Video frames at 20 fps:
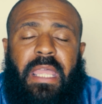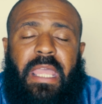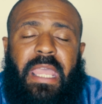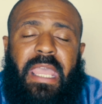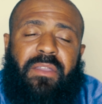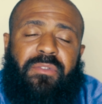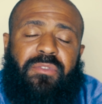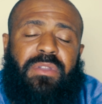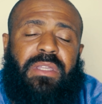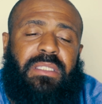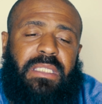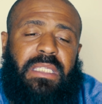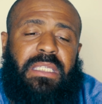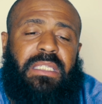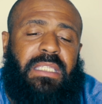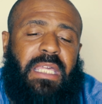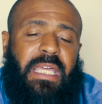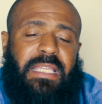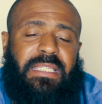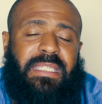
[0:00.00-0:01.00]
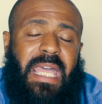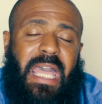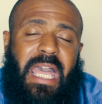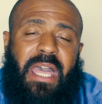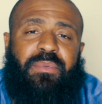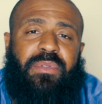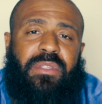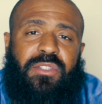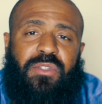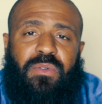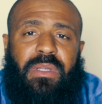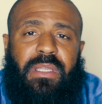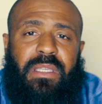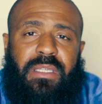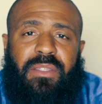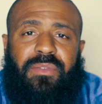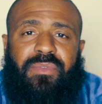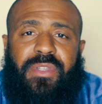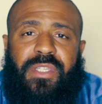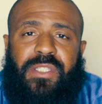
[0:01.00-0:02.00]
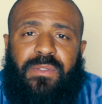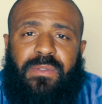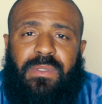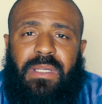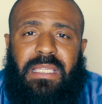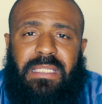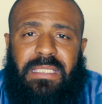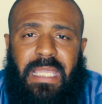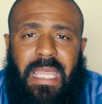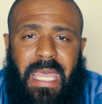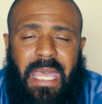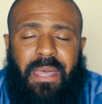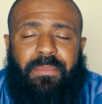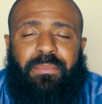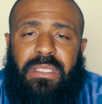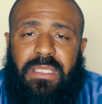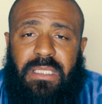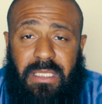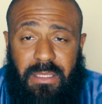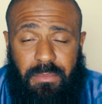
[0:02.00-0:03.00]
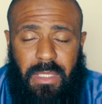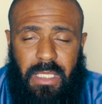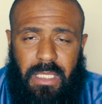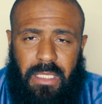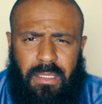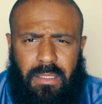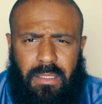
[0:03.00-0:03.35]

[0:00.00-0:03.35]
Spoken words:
Everything that has happened to an individual has happened to me.